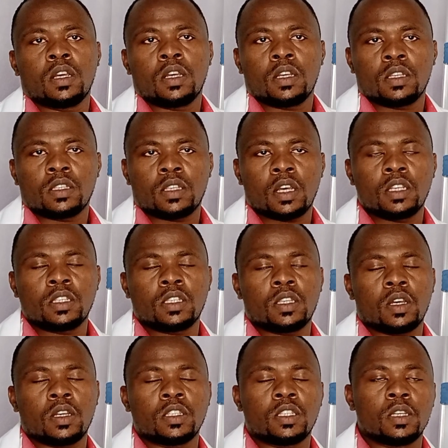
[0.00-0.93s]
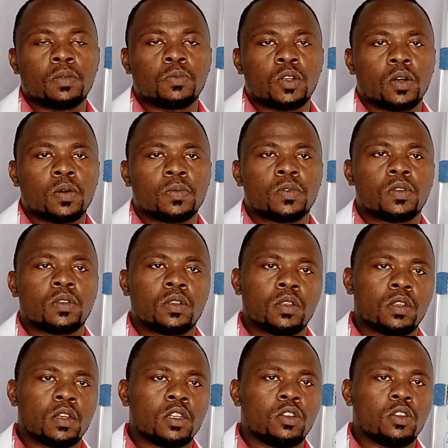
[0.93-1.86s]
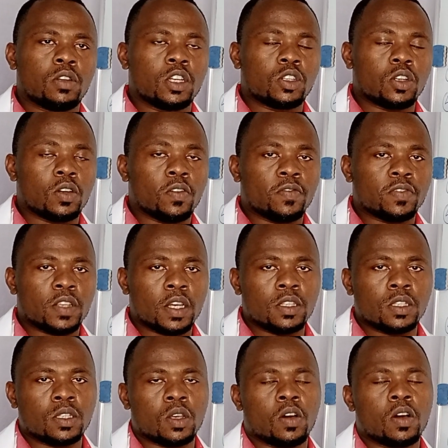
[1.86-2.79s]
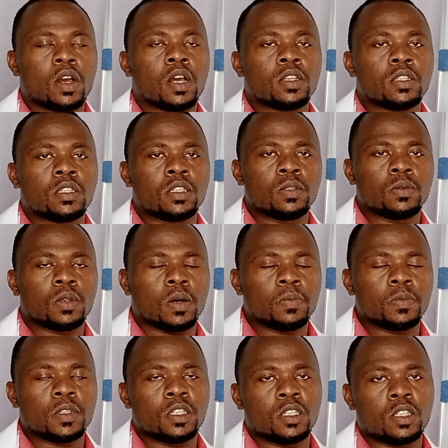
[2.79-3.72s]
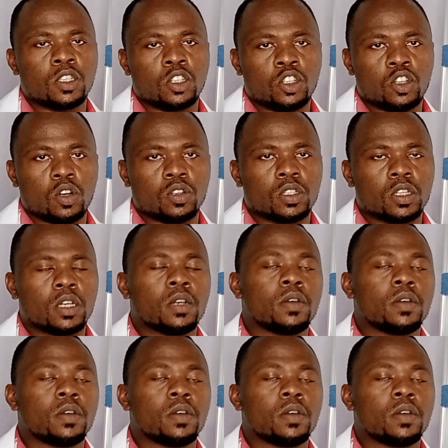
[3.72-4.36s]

signs and symptoms, the duration of signs and symptoms is short.